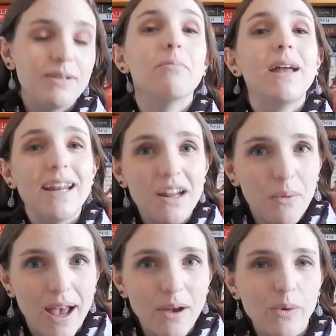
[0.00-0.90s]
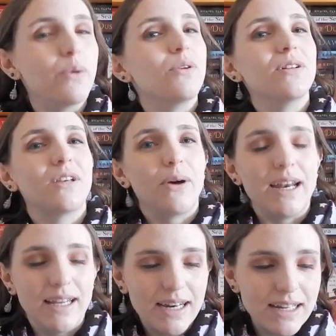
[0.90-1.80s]
But anyway, we will go
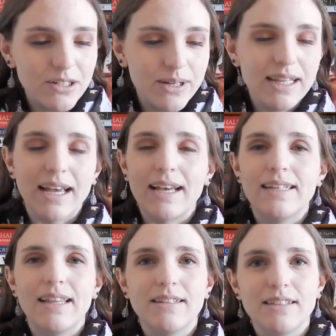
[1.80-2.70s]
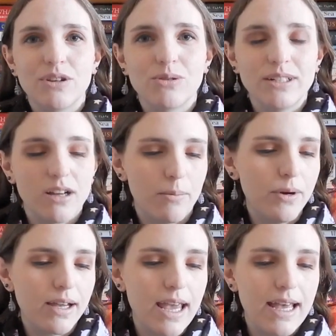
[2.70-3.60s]
ahead and get into it. Like I said, this is a three-star
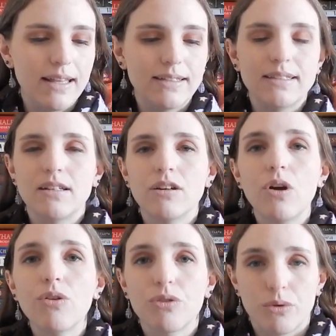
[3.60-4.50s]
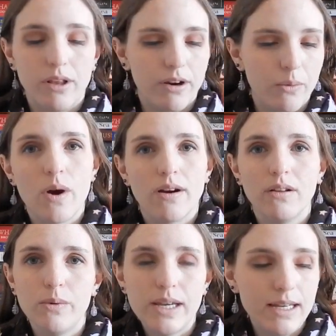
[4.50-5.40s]
book, and this is an adult thriller where
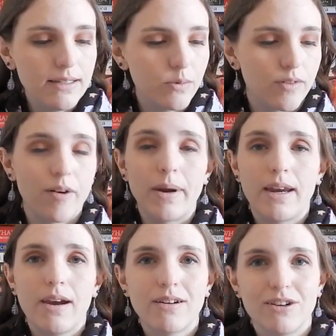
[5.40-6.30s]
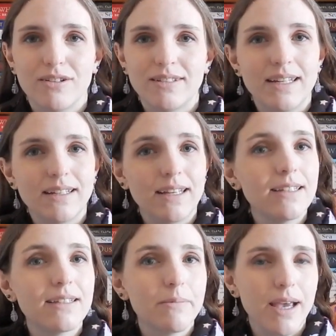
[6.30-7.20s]
Louise, one of our main characters,
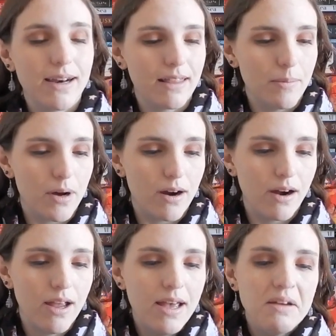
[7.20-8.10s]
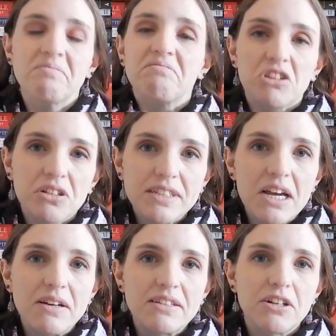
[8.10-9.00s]
kisses a man at the bar. Turns
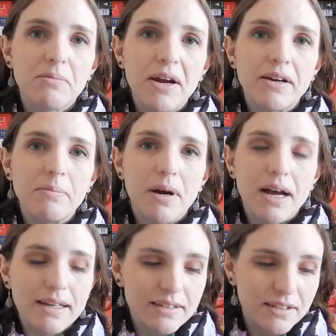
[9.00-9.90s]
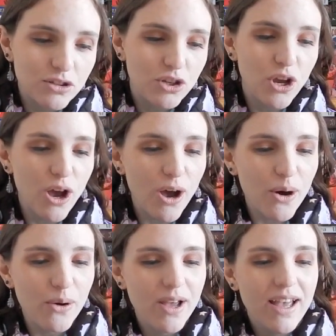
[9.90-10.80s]
out it's her married boss.
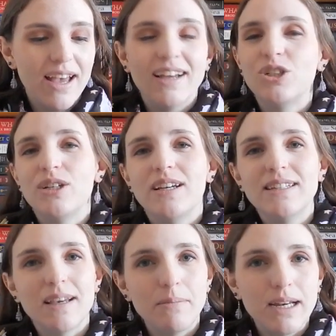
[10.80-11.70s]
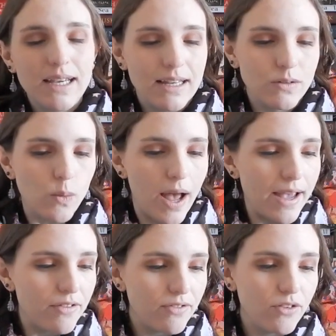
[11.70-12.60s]
So she ends up meeting his
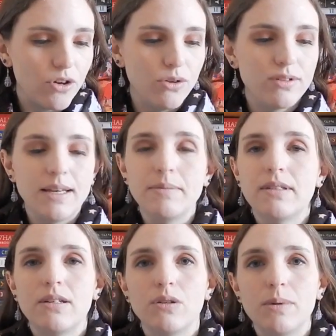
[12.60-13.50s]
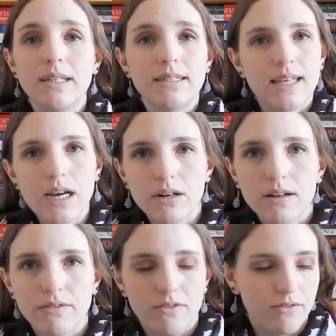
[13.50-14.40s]
wife, who seems to be scared
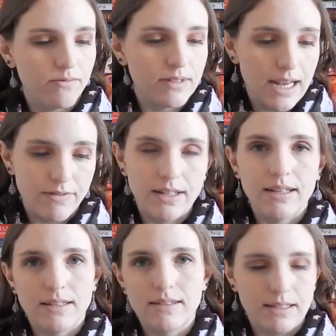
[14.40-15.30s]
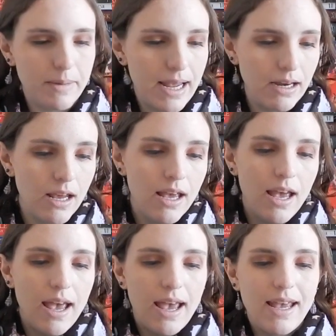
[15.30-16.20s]
of David, this man.
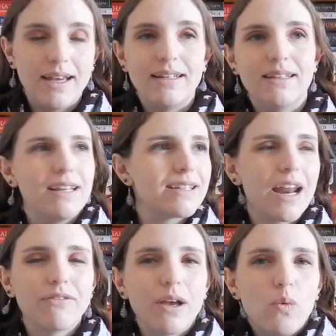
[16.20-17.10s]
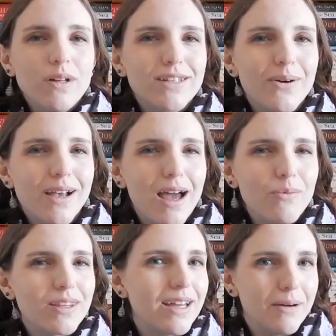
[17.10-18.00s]
And it's kind of like, what's going
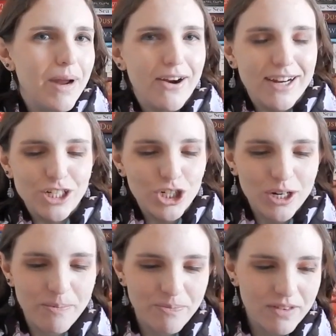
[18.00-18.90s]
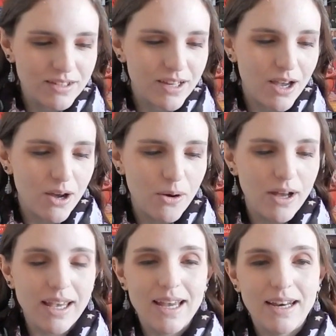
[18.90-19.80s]
on with their marriage? So
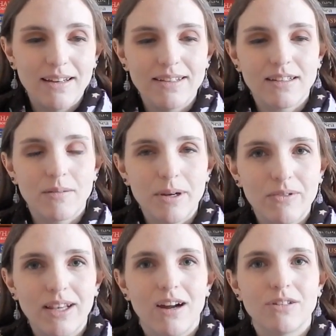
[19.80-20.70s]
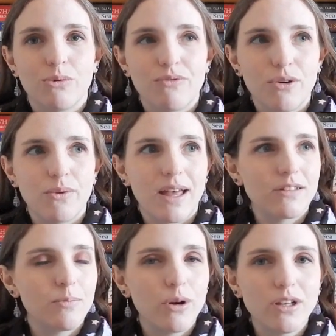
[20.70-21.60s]
again, this is going to be really hard to review
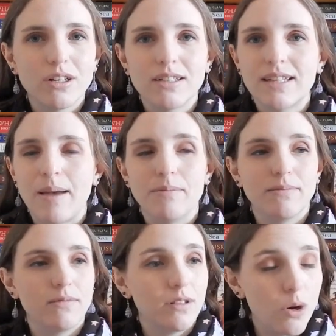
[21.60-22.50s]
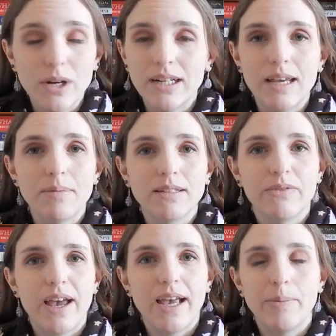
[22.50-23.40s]
without spoilers. I'm going to keep this
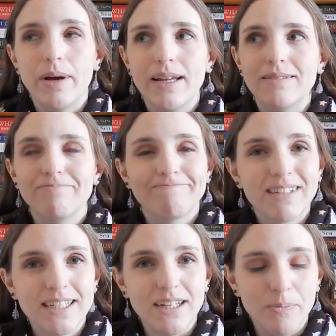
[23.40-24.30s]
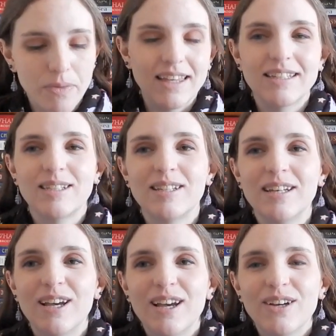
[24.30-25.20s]
vague, but still. This
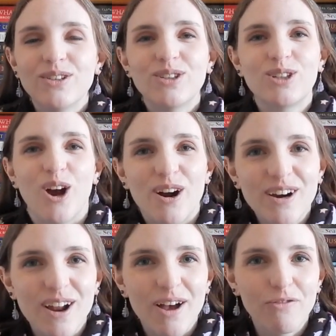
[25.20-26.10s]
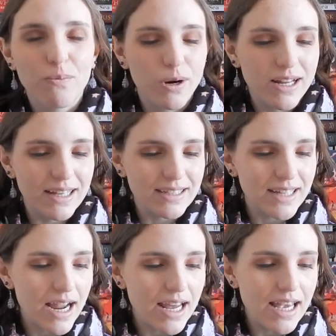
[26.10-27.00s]
started off pretty
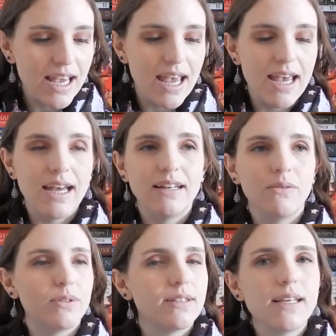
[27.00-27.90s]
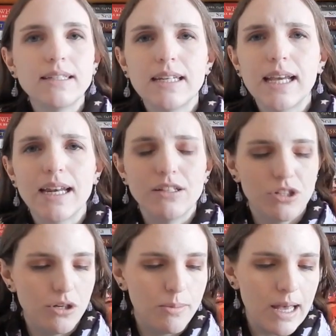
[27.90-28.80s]
exciting and it was easy to get
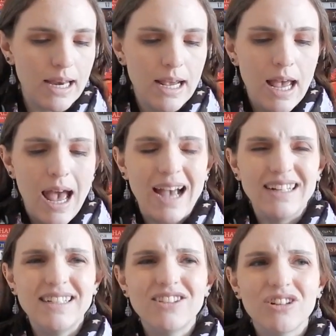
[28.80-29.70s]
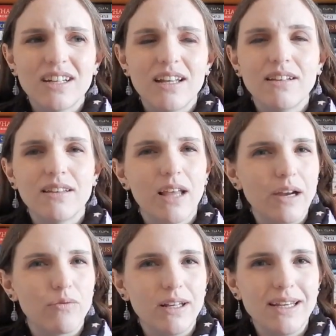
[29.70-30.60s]
into, but I did start to get
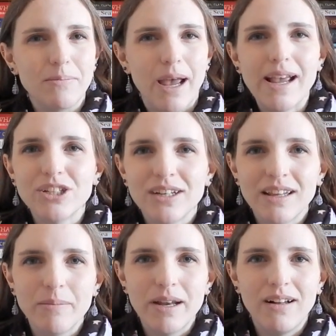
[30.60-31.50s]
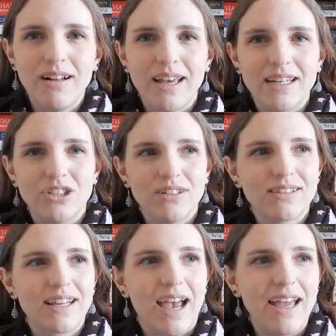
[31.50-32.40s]
like really impatient in the middle and
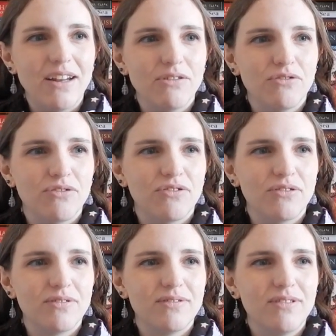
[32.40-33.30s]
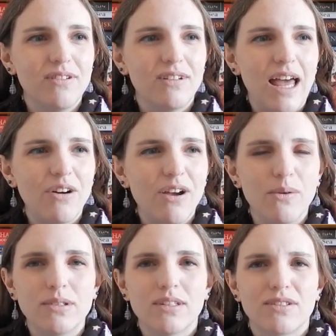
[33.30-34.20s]
just kind of, I don't
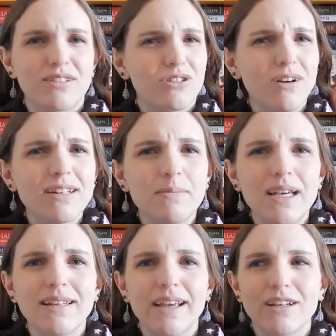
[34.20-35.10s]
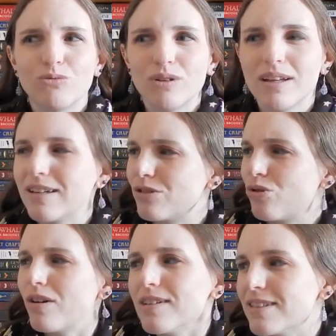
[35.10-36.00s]
know, it just started to be like a
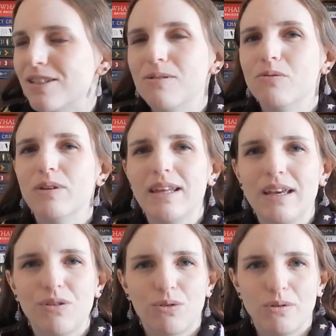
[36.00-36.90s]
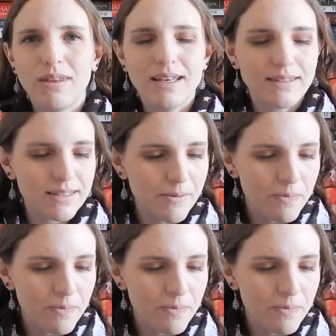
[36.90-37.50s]
struggle to really get through this.